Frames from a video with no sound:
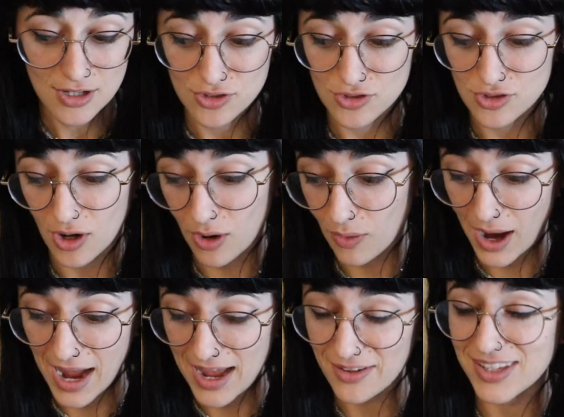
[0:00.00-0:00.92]
So
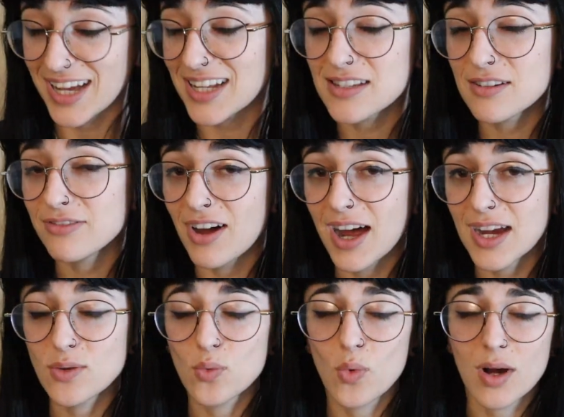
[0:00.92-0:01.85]
I have yet to
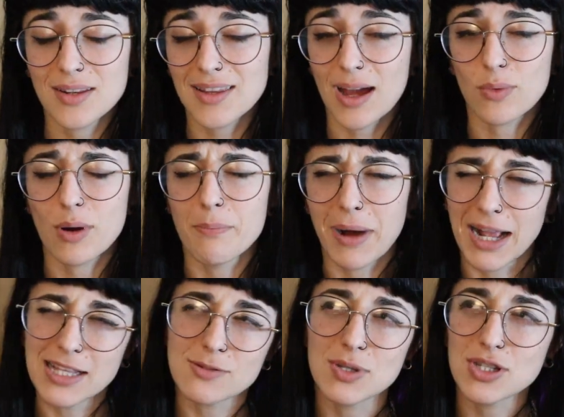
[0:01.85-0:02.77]
find one that
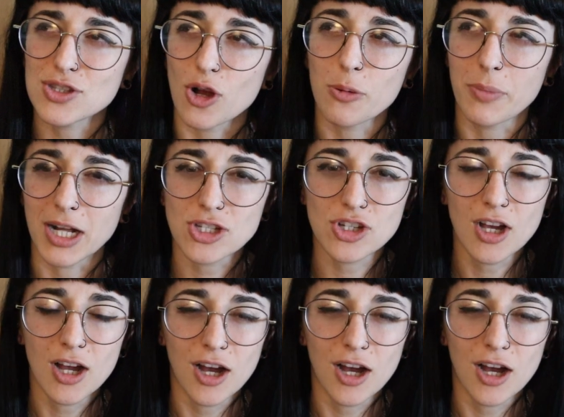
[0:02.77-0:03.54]
reminds me so much